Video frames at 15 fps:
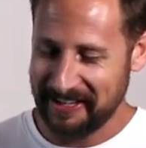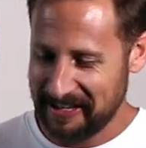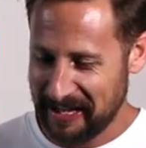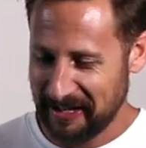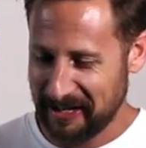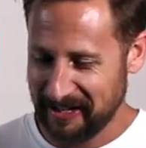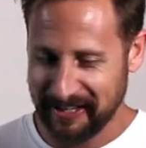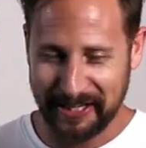
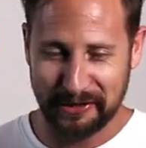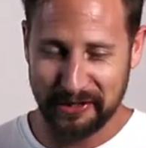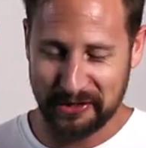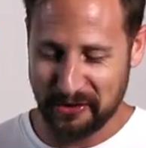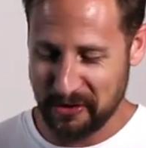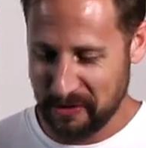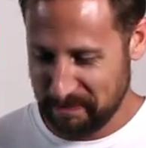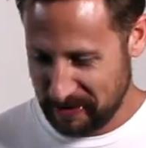I like this
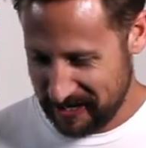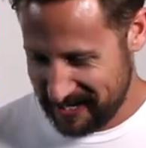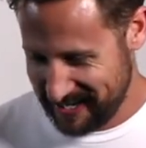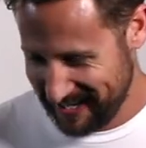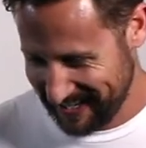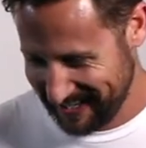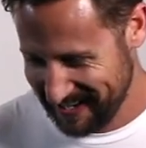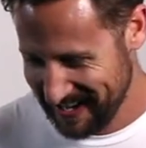girl. But
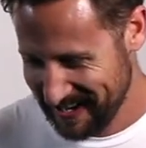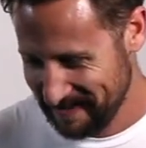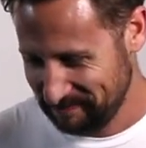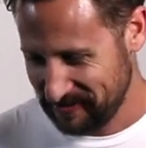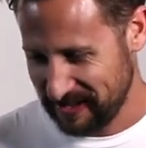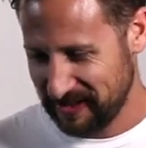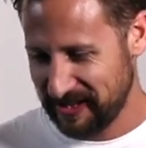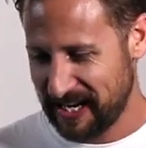
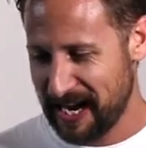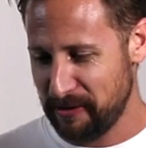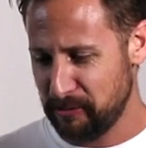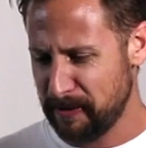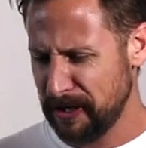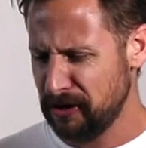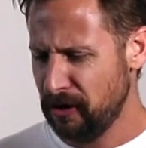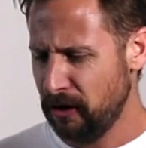and then the guy
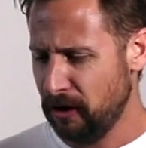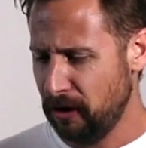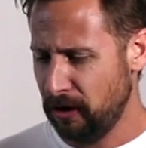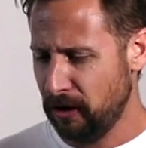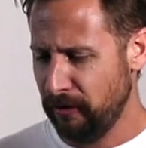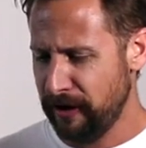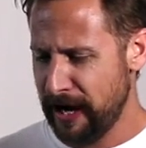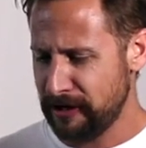replied,
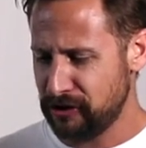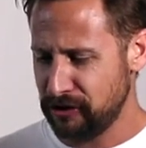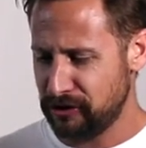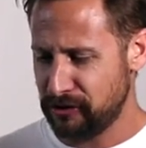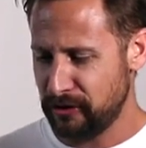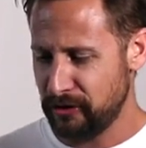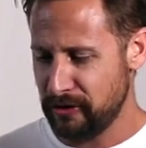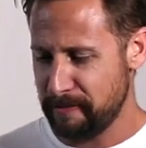oh, that
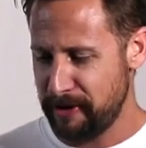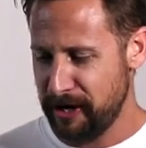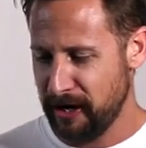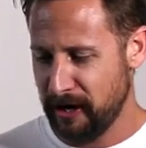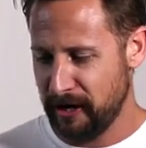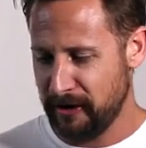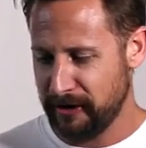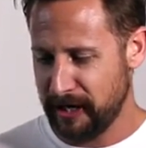just turned me
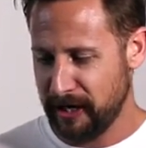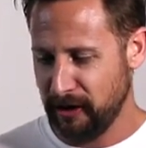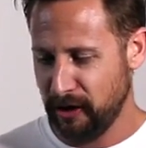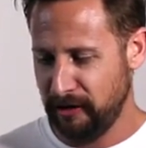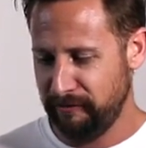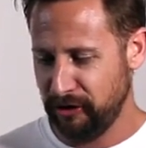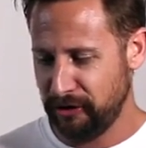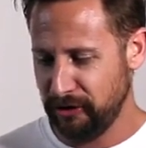on. I
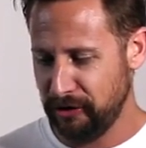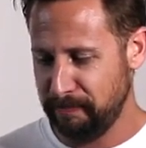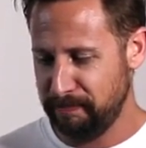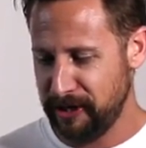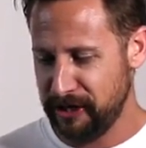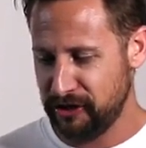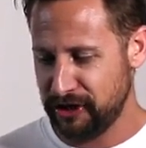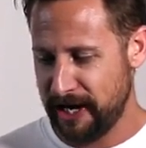love a good
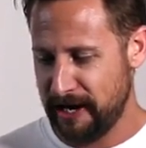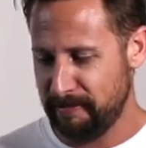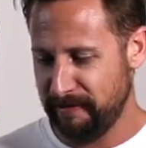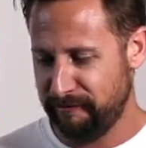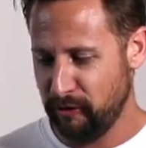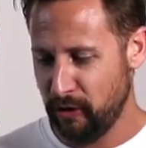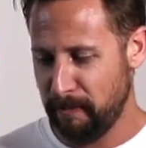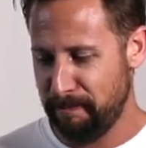BJ
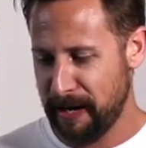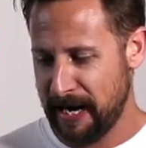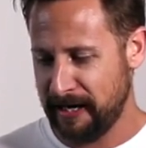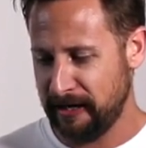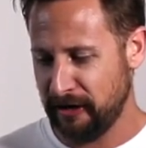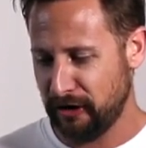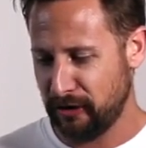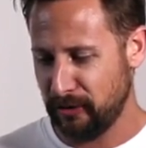before
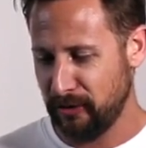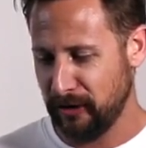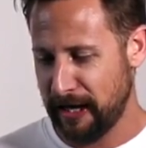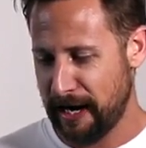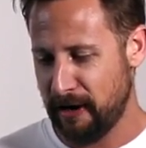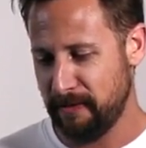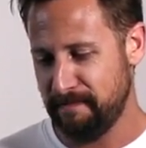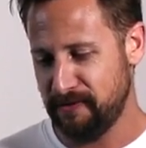banging a girl
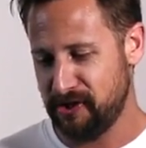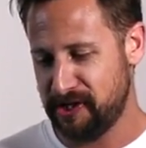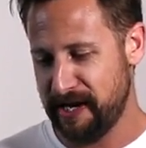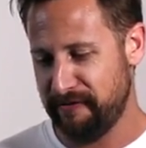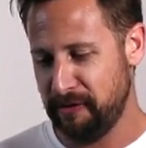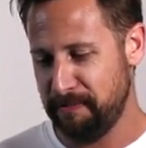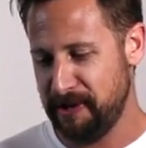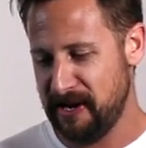out.
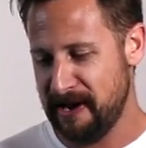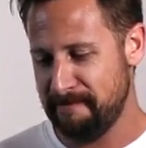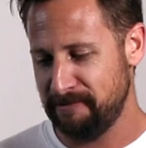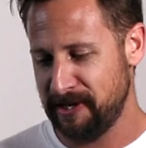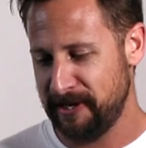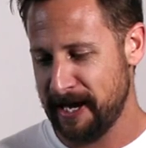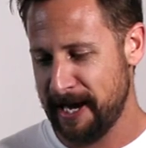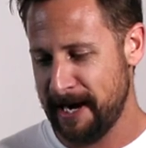7 p.m.
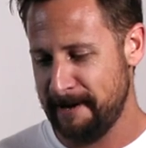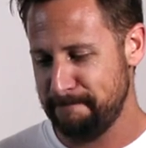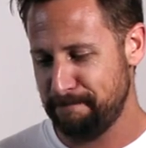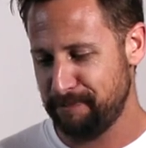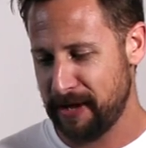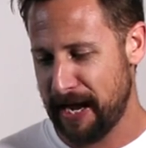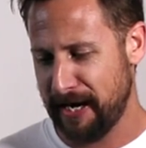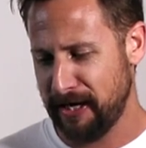tonight?
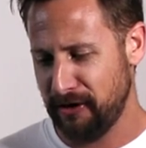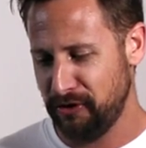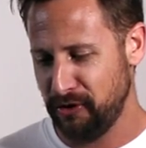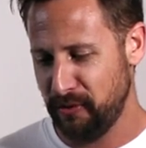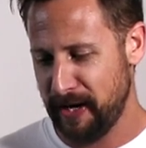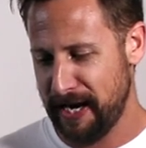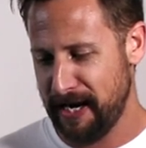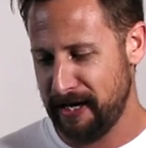I can
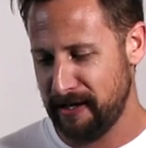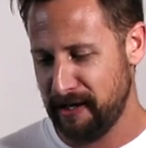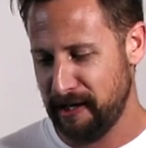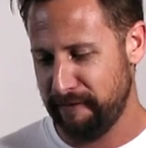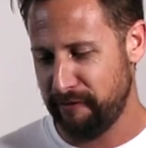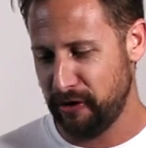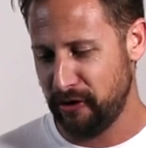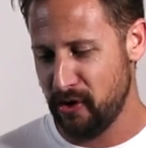do 8
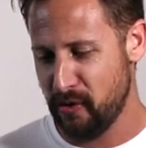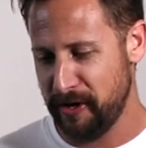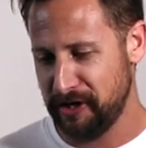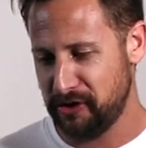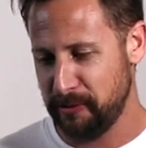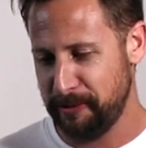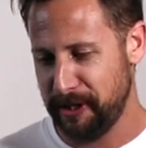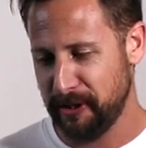if you're going
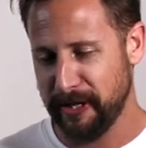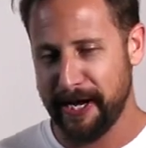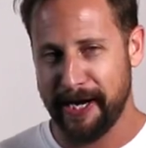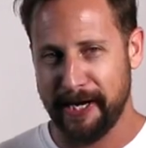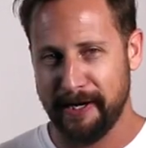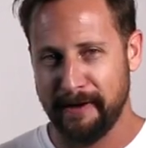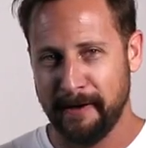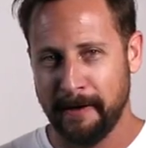to be
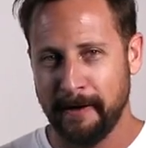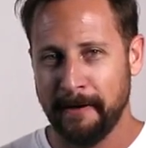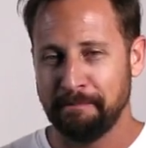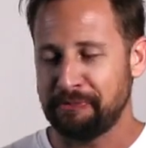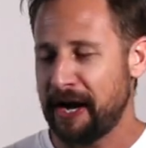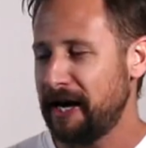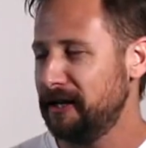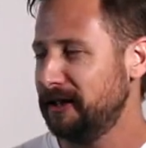late.
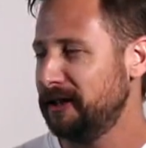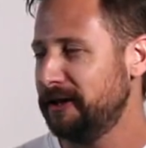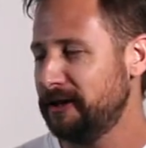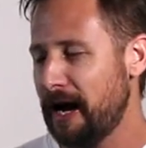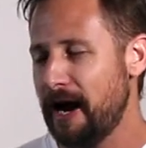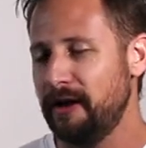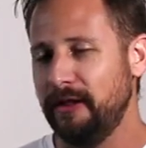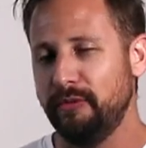Like,
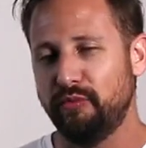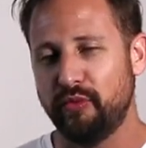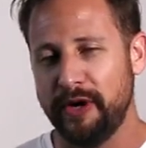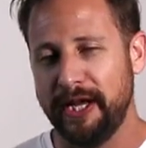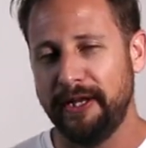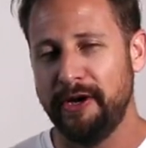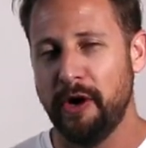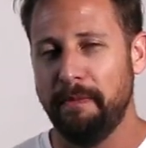I
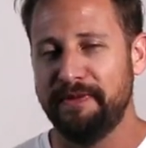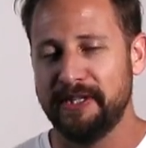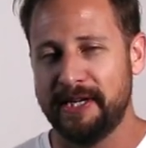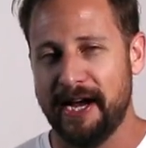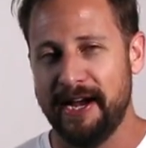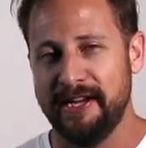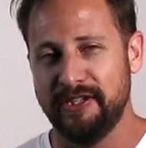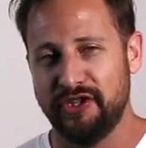really hope this
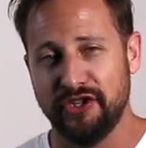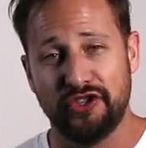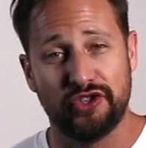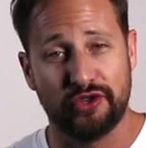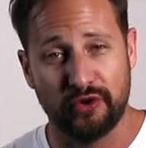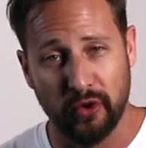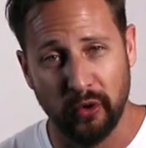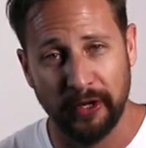guy is just
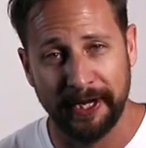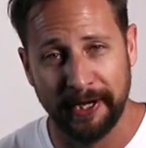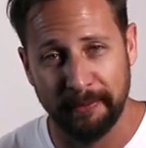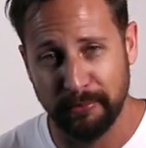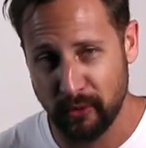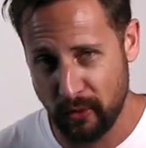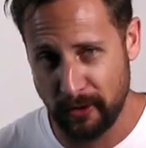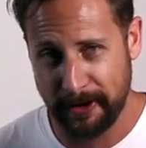trolling and
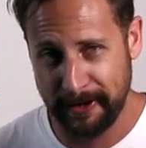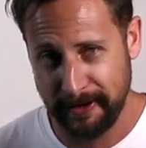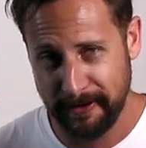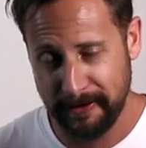bored.